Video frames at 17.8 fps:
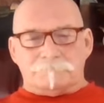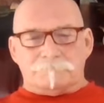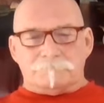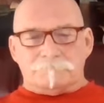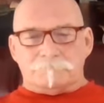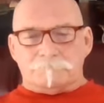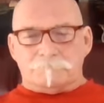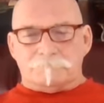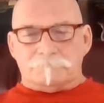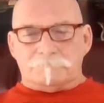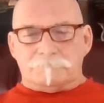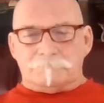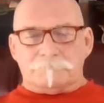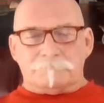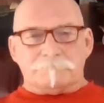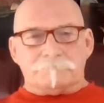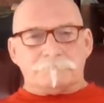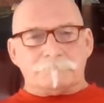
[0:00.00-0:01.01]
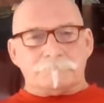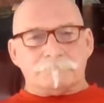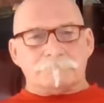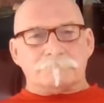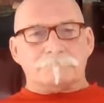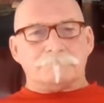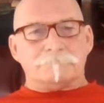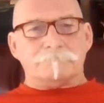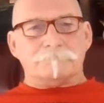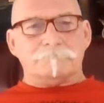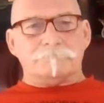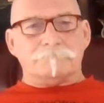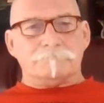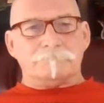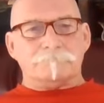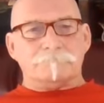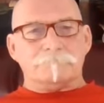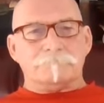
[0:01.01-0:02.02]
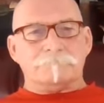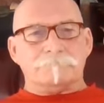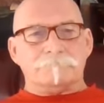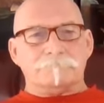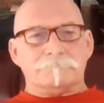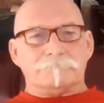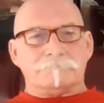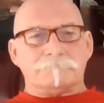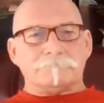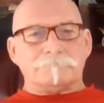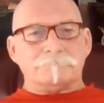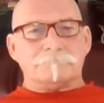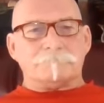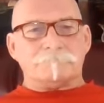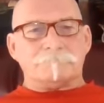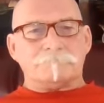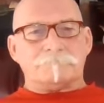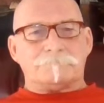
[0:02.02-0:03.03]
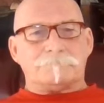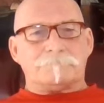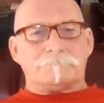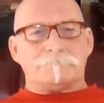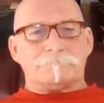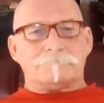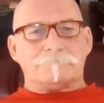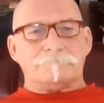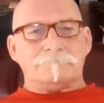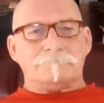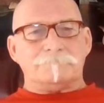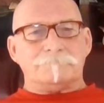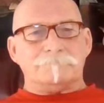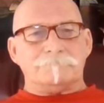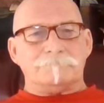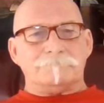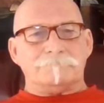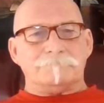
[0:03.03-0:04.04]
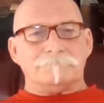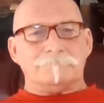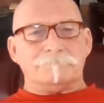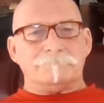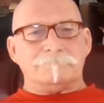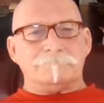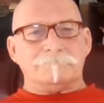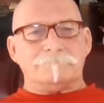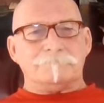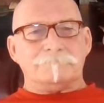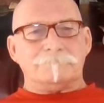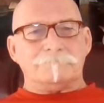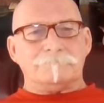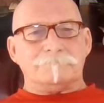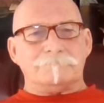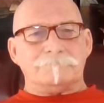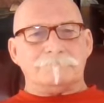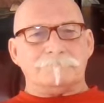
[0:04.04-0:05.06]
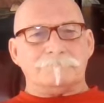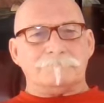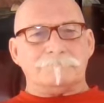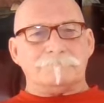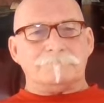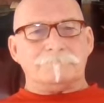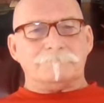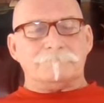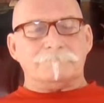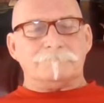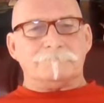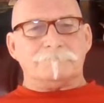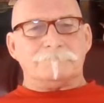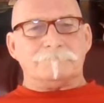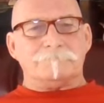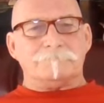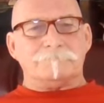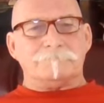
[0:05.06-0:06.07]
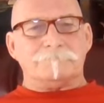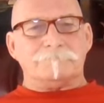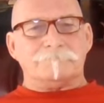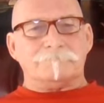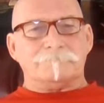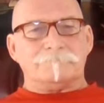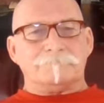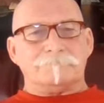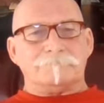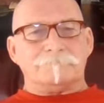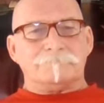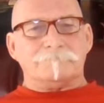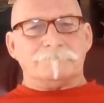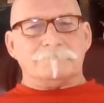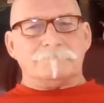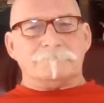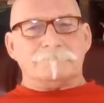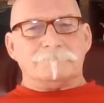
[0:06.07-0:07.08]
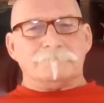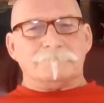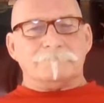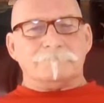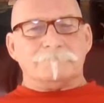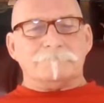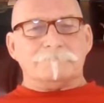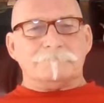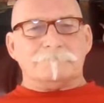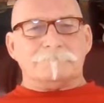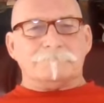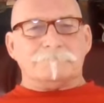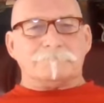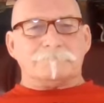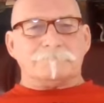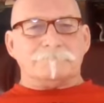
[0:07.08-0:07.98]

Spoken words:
No words are spoken by the person on screen.